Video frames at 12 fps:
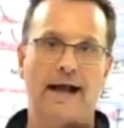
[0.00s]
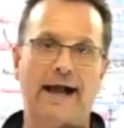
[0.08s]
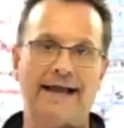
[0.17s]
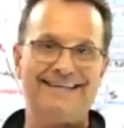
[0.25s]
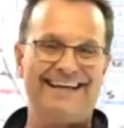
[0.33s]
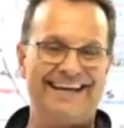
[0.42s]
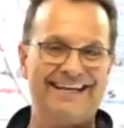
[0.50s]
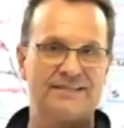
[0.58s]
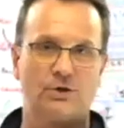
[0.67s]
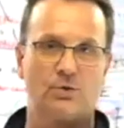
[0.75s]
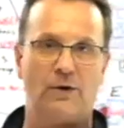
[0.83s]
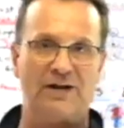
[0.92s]
and
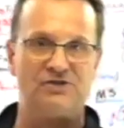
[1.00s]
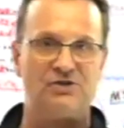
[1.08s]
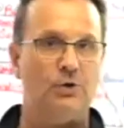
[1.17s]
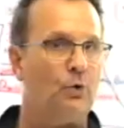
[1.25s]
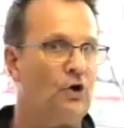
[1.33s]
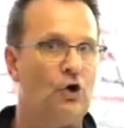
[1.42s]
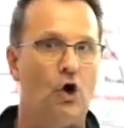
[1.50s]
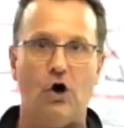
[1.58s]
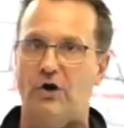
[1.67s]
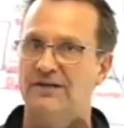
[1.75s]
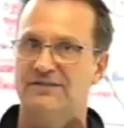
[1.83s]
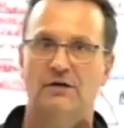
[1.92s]
insurrection, regardless